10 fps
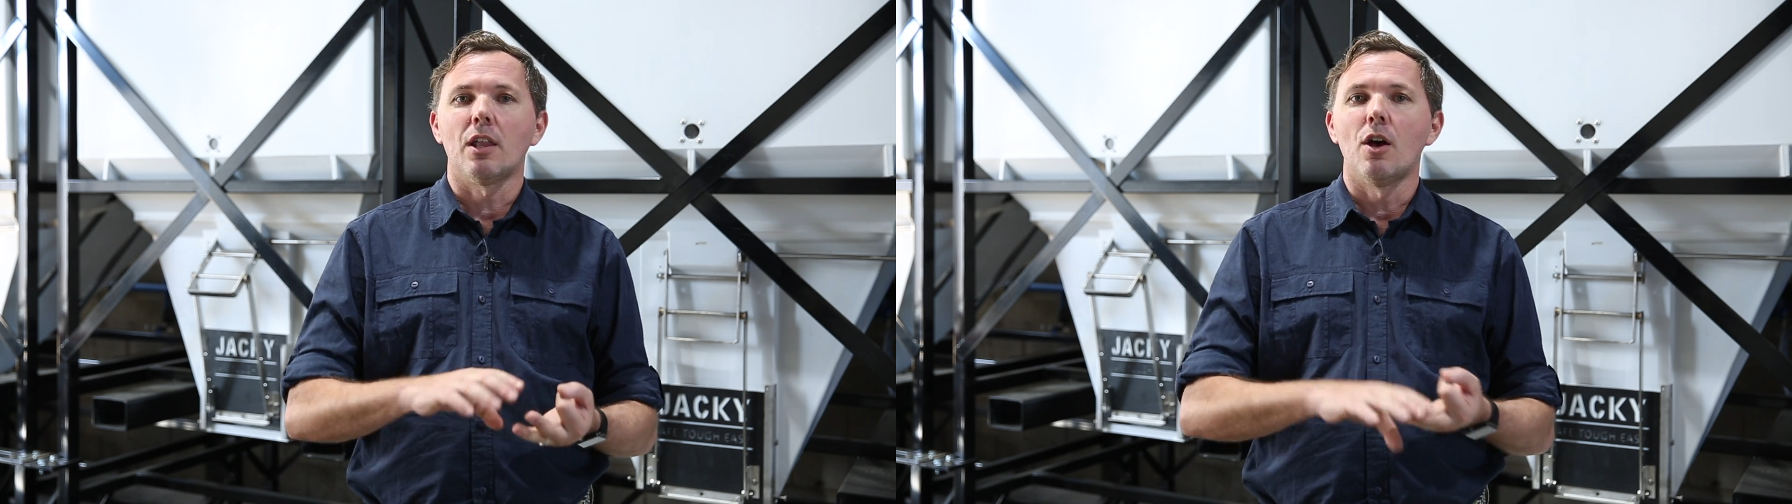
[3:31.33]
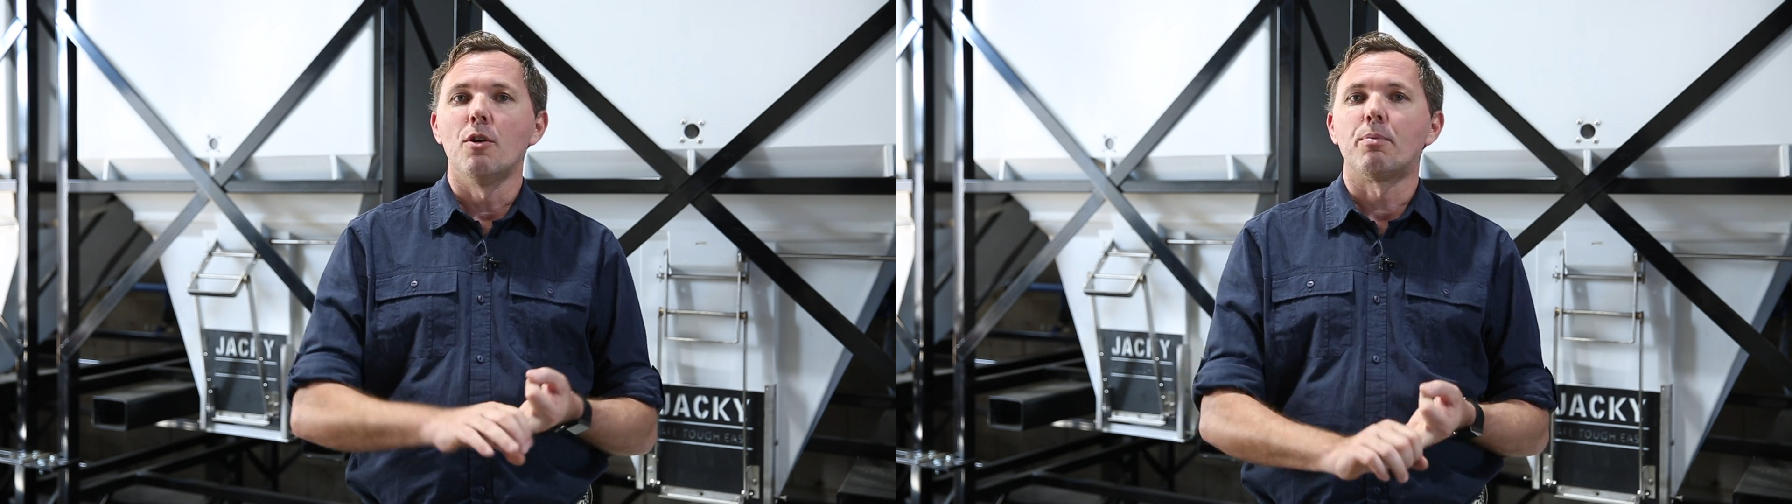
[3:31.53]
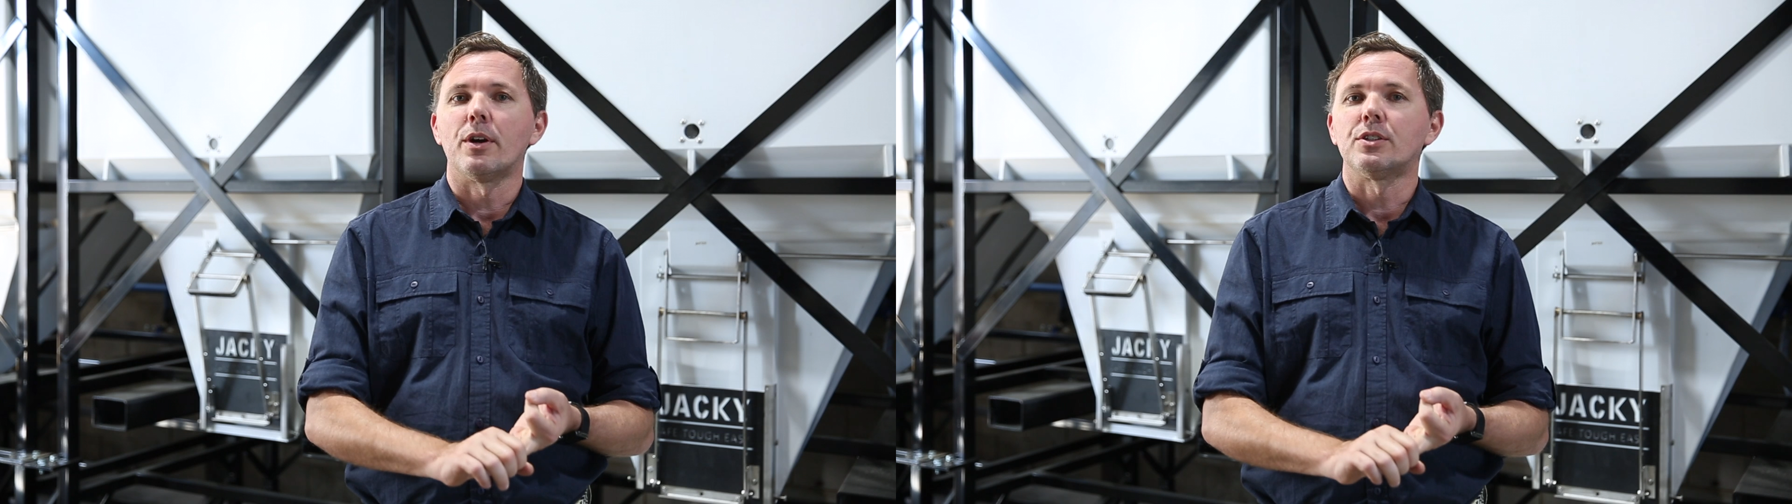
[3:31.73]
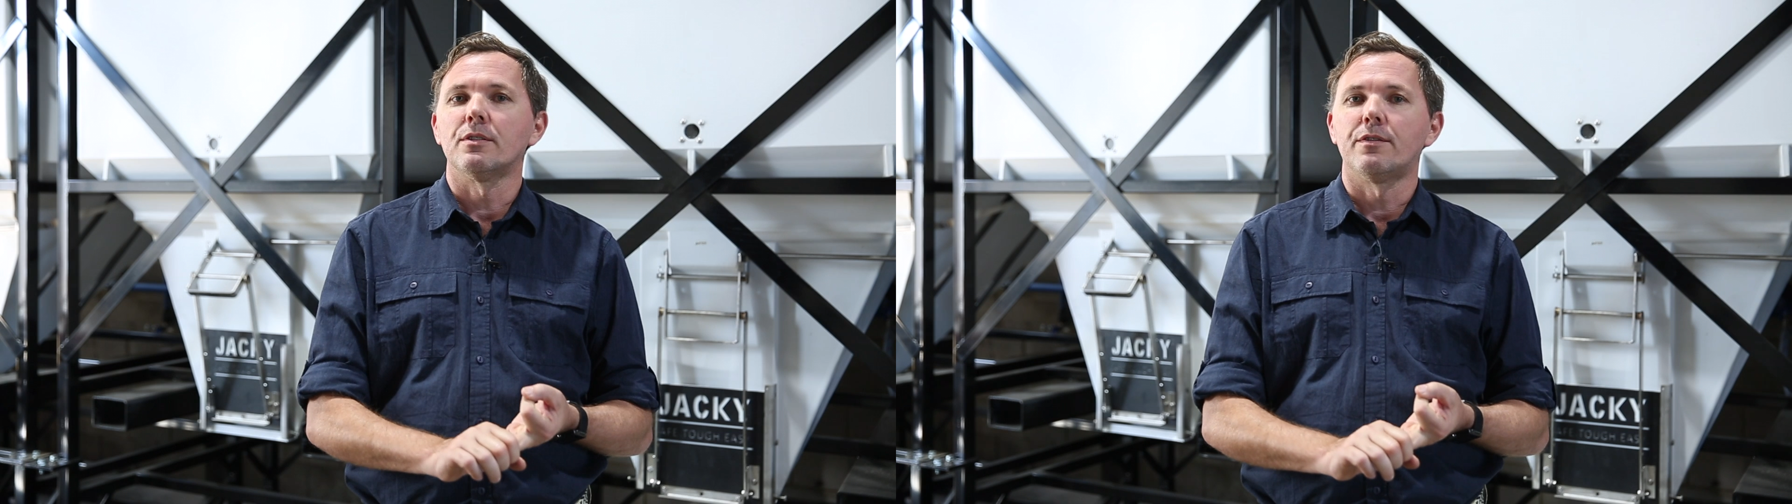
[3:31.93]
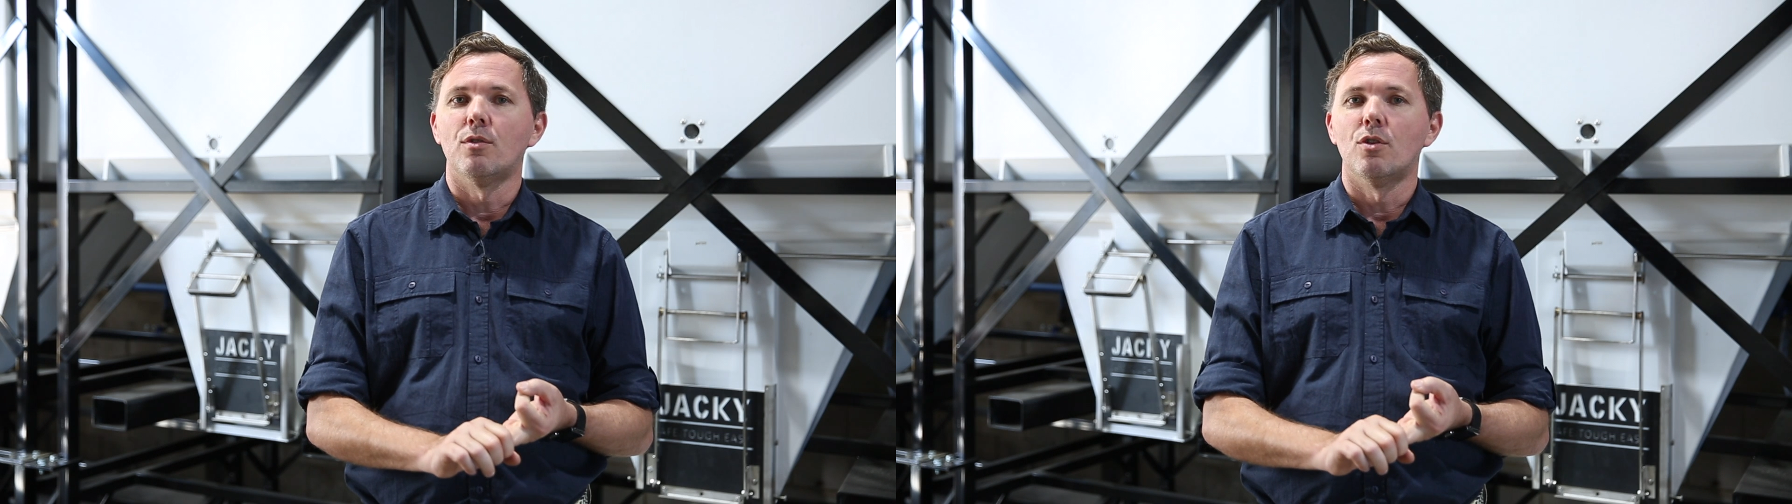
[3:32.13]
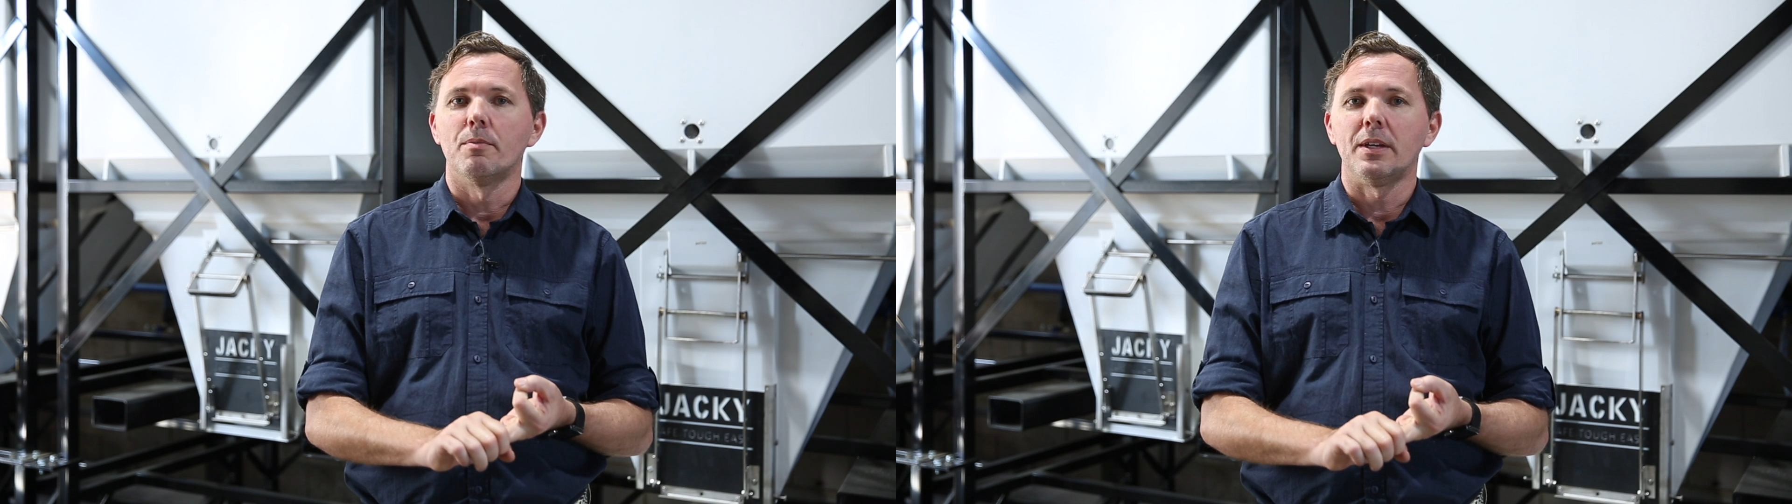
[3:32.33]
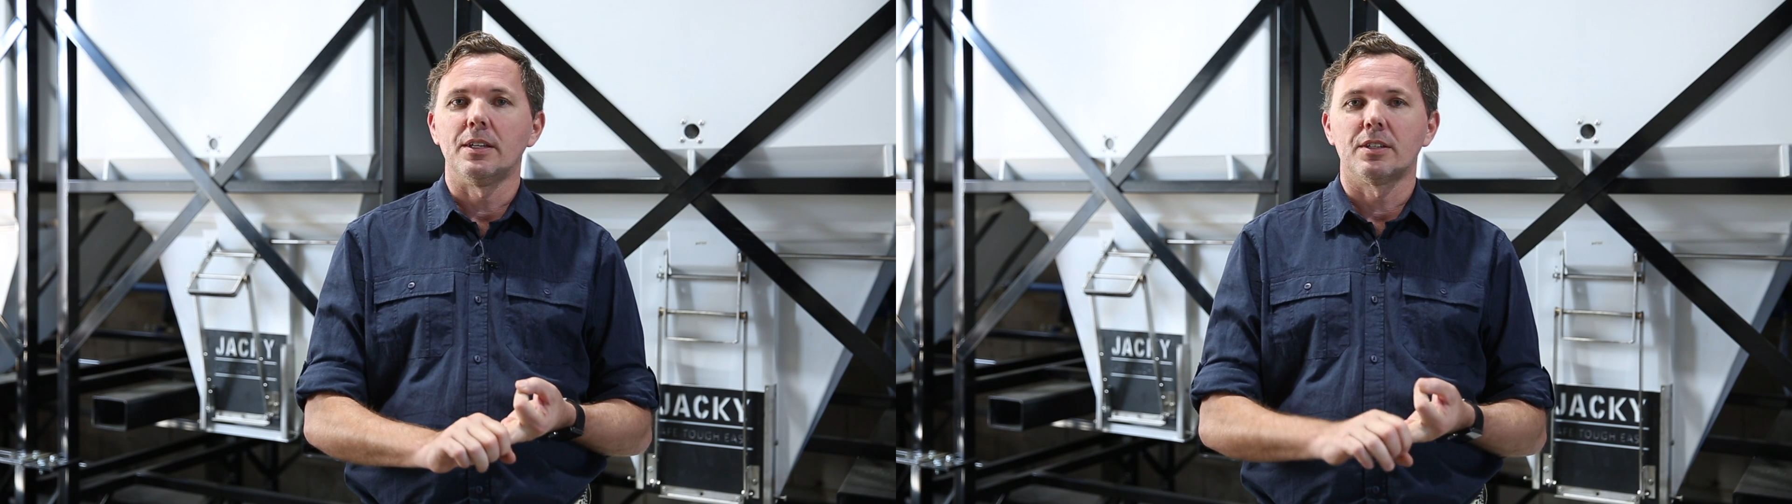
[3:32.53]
low pressure forming,